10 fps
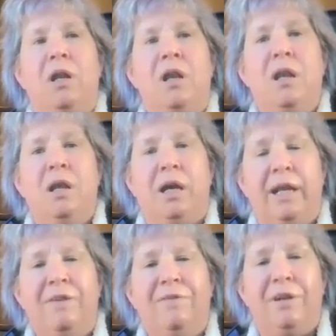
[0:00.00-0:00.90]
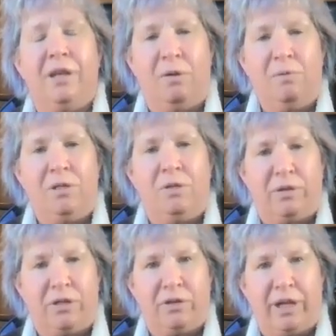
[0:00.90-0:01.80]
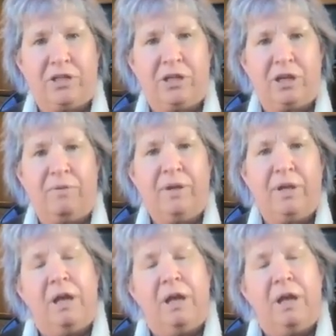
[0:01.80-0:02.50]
not even going to a trade show